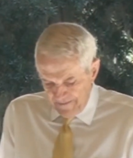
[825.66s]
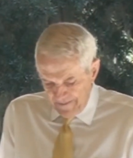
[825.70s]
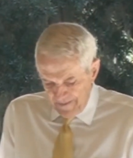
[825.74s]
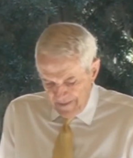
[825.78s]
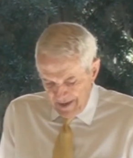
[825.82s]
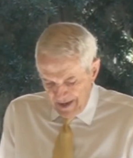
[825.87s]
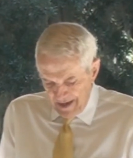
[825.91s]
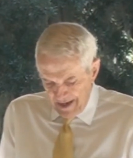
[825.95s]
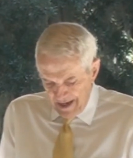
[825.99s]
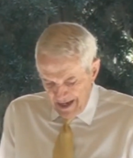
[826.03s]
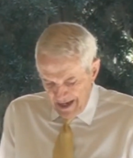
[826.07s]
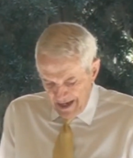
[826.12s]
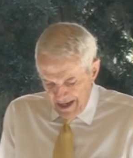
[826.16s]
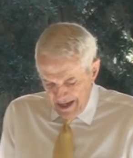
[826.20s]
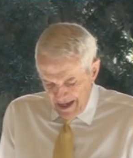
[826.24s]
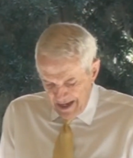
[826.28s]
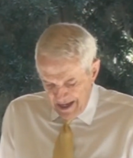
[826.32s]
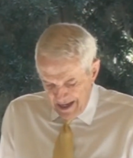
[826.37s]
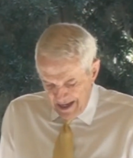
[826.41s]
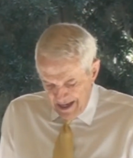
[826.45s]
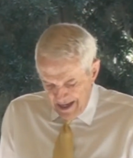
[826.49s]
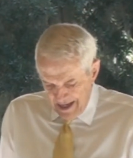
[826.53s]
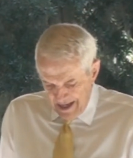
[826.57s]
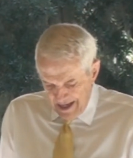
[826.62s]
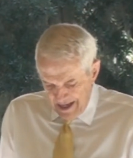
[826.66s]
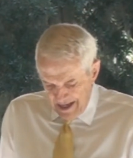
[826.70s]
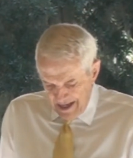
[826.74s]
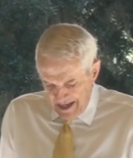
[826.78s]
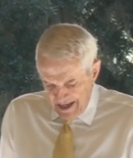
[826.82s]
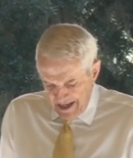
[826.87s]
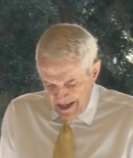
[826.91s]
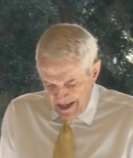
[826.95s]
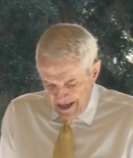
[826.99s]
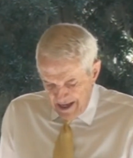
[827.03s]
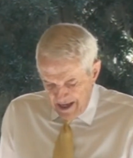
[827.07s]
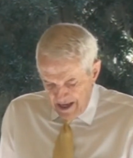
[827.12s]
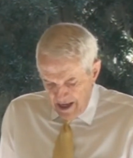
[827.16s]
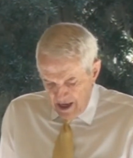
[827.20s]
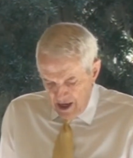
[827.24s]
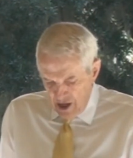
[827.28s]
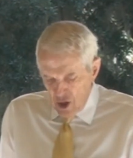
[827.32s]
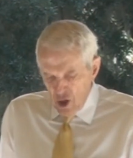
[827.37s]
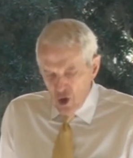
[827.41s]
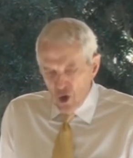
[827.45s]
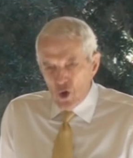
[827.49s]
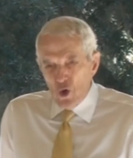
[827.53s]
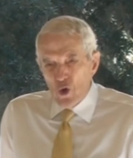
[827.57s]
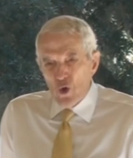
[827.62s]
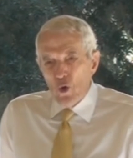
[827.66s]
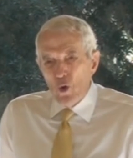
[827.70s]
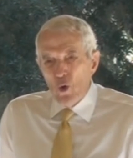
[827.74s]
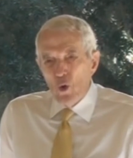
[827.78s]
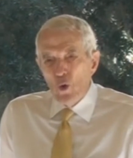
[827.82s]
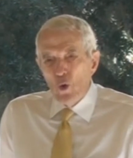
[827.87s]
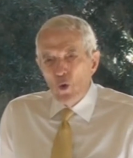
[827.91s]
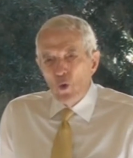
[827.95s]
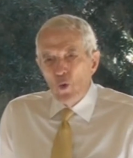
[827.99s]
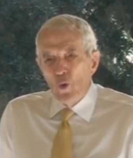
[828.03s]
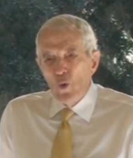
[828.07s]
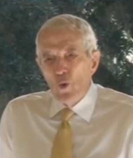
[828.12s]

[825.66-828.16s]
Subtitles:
No one is speaking in this clip.